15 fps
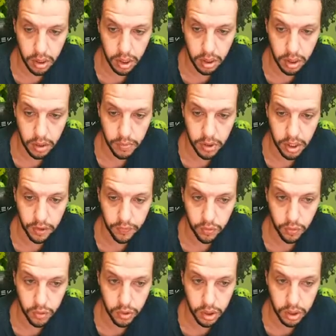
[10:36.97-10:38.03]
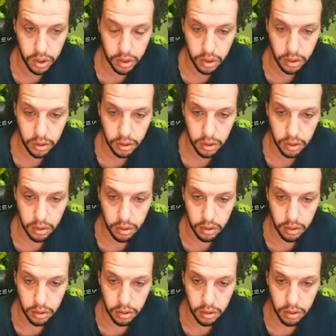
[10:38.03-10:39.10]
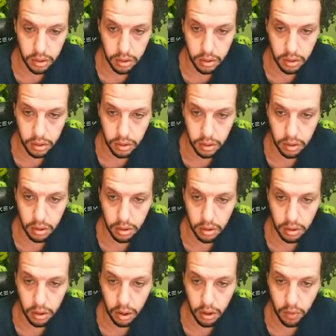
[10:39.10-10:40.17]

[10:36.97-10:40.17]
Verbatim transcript: Yeah, yeah, be careful, Queen. Oh,